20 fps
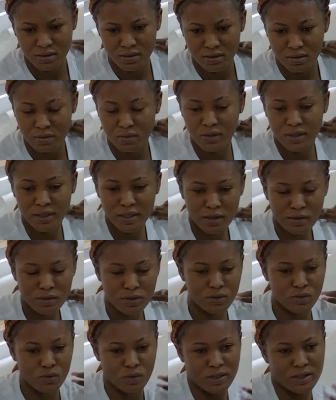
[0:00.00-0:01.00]
No, the
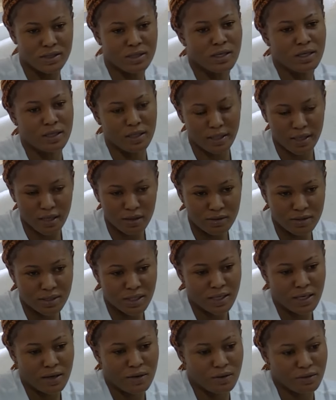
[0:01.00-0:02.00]
girl's waist, the girl's
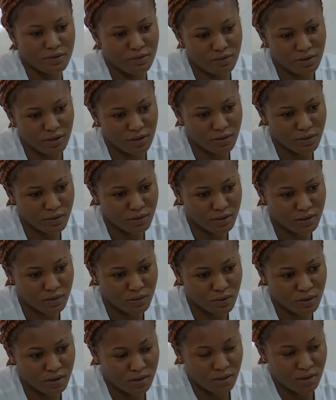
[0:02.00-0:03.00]
hand around JQ's
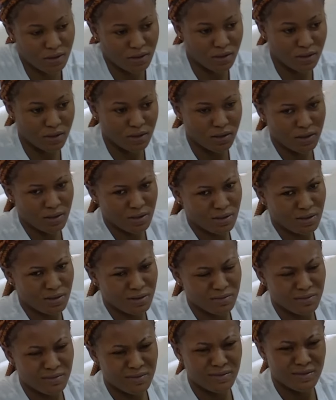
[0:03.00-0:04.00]
waist, and on
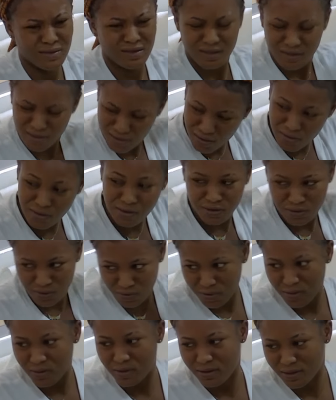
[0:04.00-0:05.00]
the shoulder, on the
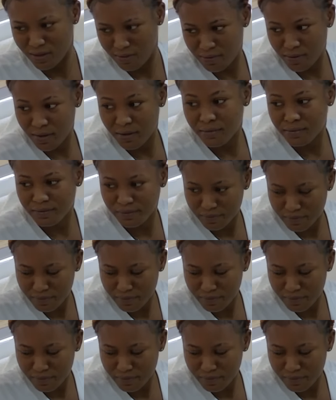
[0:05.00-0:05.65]
shoulder, on the shoulder.